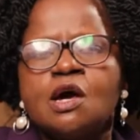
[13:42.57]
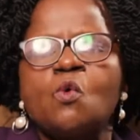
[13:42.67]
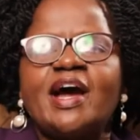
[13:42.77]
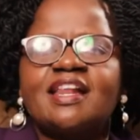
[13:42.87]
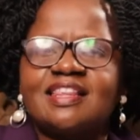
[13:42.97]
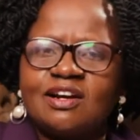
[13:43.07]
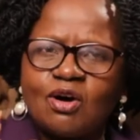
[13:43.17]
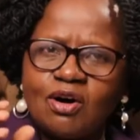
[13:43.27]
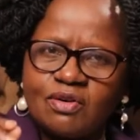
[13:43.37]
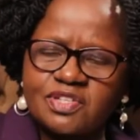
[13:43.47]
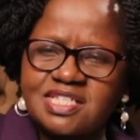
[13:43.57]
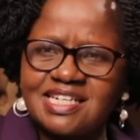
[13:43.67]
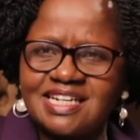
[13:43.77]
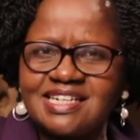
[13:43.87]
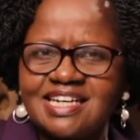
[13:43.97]
While the law of
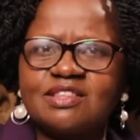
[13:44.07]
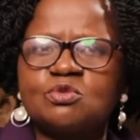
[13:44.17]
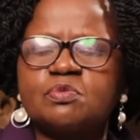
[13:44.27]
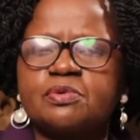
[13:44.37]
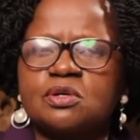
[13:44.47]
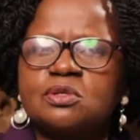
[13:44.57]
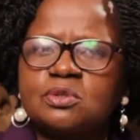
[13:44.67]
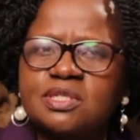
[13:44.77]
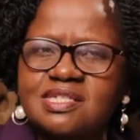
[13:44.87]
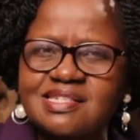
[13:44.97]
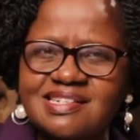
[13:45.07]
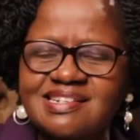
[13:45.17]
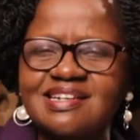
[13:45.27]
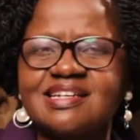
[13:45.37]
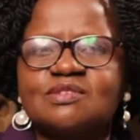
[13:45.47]
sin and death would produce
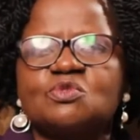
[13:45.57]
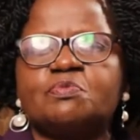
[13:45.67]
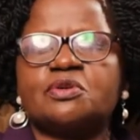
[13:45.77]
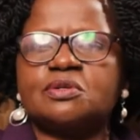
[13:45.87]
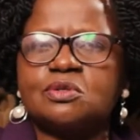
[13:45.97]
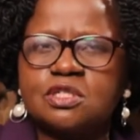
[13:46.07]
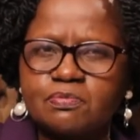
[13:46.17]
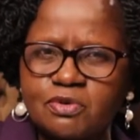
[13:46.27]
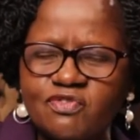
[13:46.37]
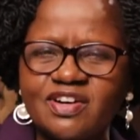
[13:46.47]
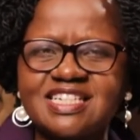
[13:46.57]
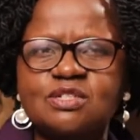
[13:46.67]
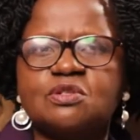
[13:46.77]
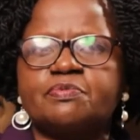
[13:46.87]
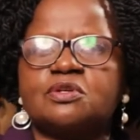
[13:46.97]
sickness, would produce
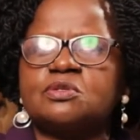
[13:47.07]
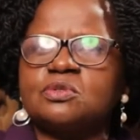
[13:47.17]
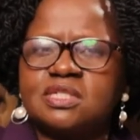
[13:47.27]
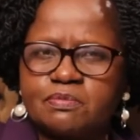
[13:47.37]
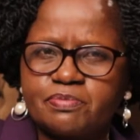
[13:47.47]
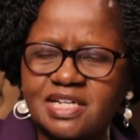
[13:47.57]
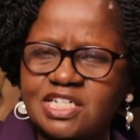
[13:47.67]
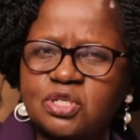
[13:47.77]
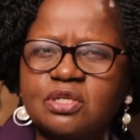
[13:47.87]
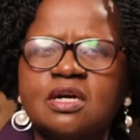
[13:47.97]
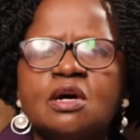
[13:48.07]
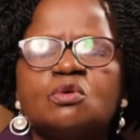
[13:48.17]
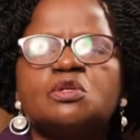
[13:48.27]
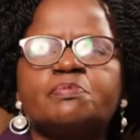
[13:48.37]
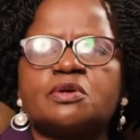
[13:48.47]
poverty, would produce depression,
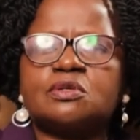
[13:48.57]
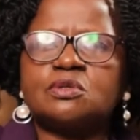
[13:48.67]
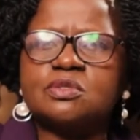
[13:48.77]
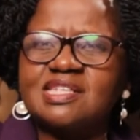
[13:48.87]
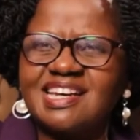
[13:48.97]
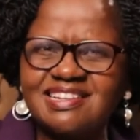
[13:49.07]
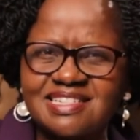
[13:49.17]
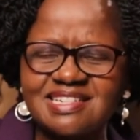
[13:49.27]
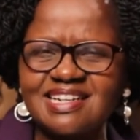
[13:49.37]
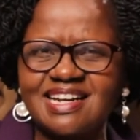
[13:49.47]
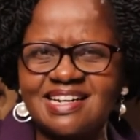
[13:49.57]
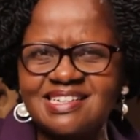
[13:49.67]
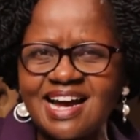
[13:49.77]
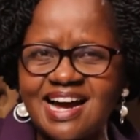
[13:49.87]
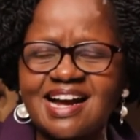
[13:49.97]
would produce hatred
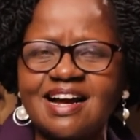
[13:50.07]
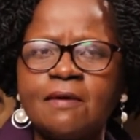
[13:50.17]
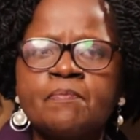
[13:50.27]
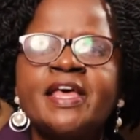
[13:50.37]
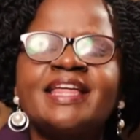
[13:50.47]
and anger,